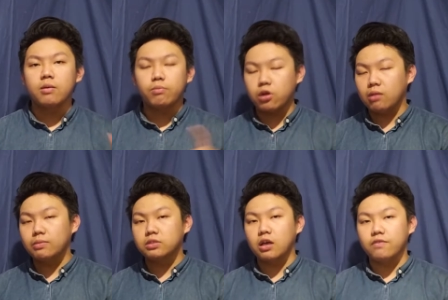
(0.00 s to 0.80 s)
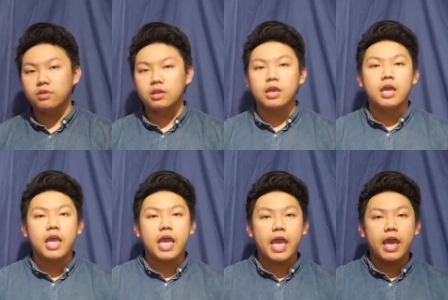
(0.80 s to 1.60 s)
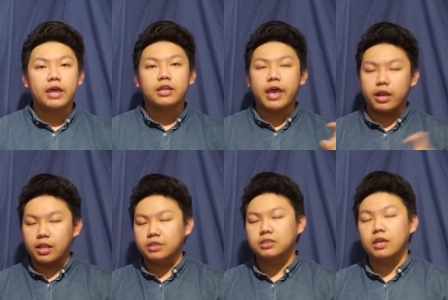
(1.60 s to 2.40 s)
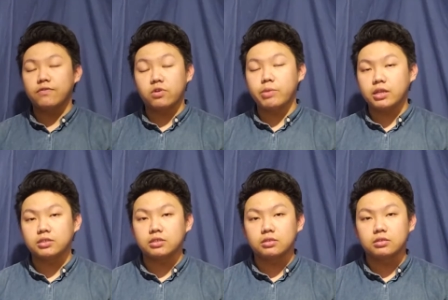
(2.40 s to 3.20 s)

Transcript: problem solving and analyzing information.